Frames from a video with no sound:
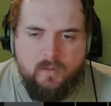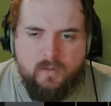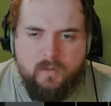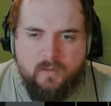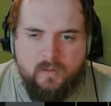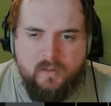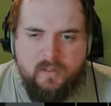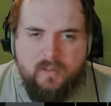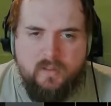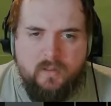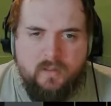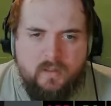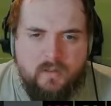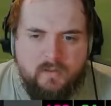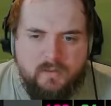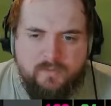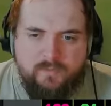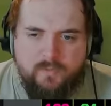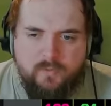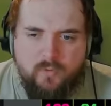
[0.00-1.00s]
All right,
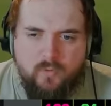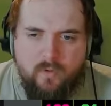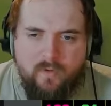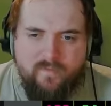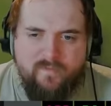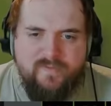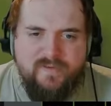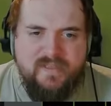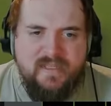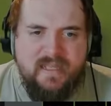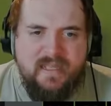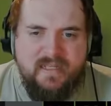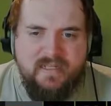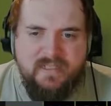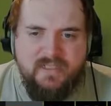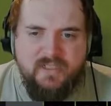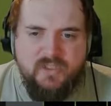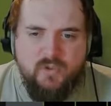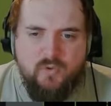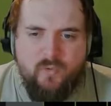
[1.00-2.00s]
last ball of
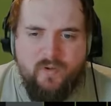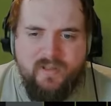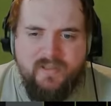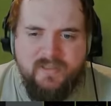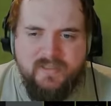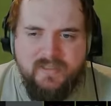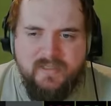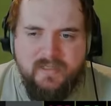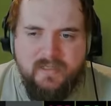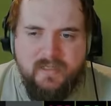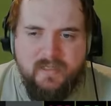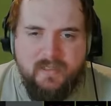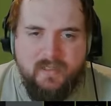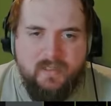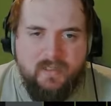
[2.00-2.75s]
Sandy's 20.